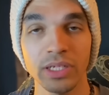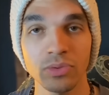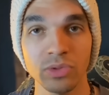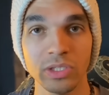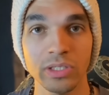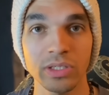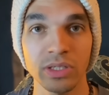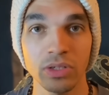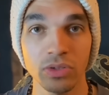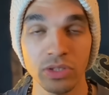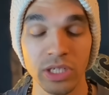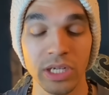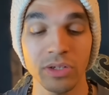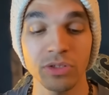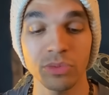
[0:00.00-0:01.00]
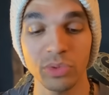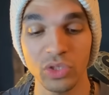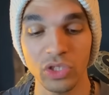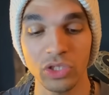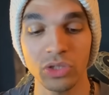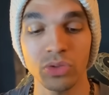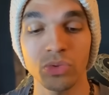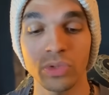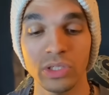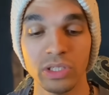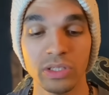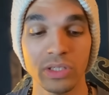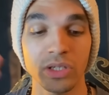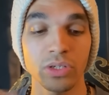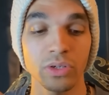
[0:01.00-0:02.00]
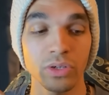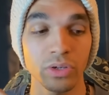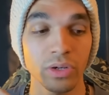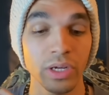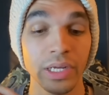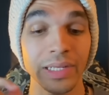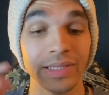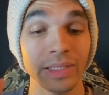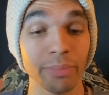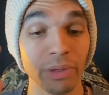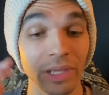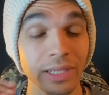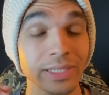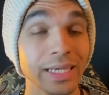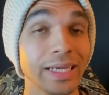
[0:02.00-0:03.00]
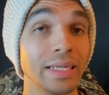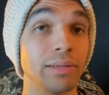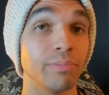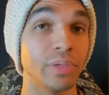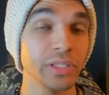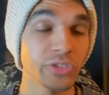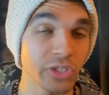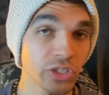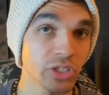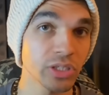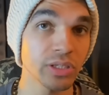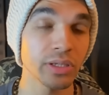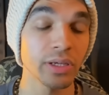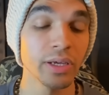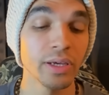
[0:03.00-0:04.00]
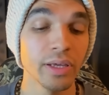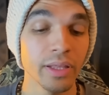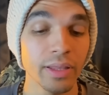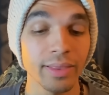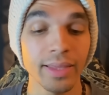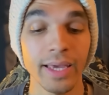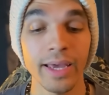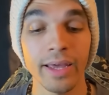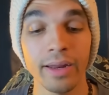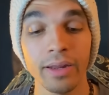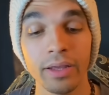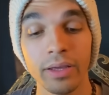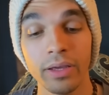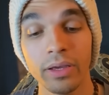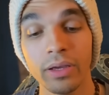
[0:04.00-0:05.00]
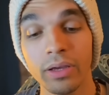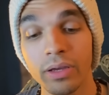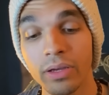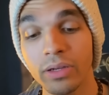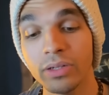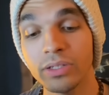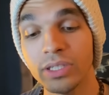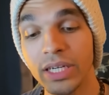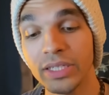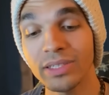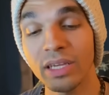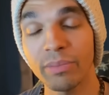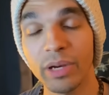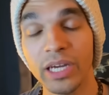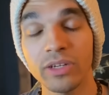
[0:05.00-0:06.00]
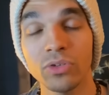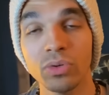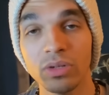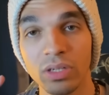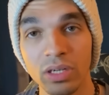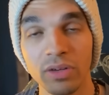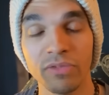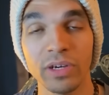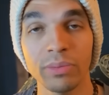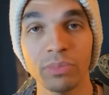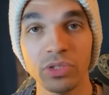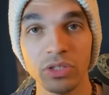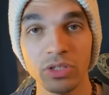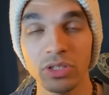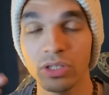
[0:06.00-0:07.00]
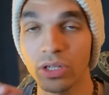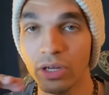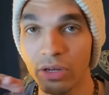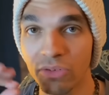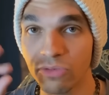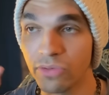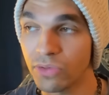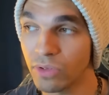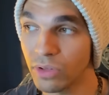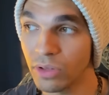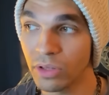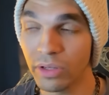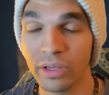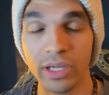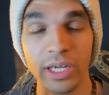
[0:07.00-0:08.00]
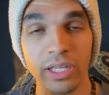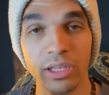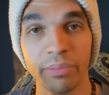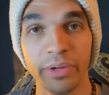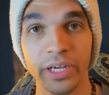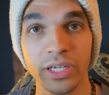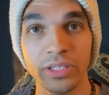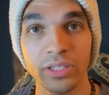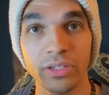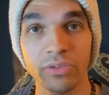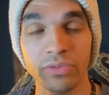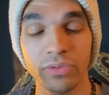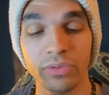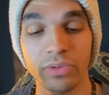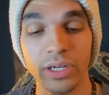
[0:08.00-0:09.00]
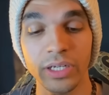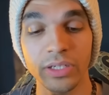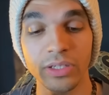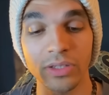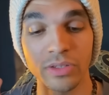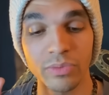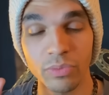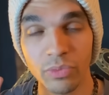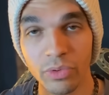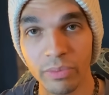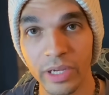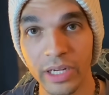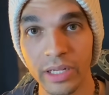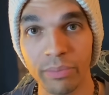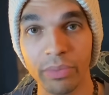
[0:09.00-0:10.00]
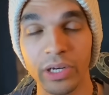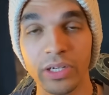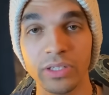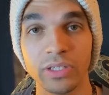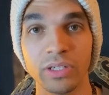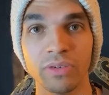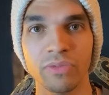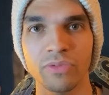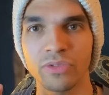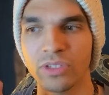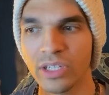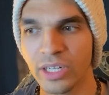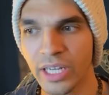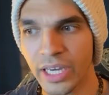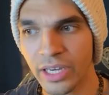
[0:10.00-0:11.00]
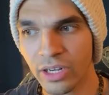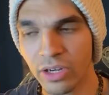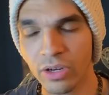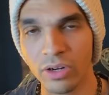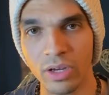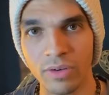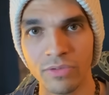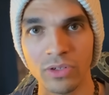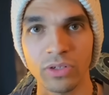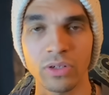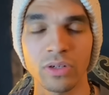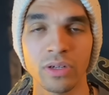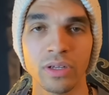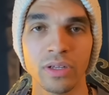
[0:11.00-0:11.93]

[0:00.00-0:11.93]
when she's in her challenge position, or when she's in her debilitated position, that she has to get back into a dignified position of looking at the positive, right? Remaining positive, to not cut off her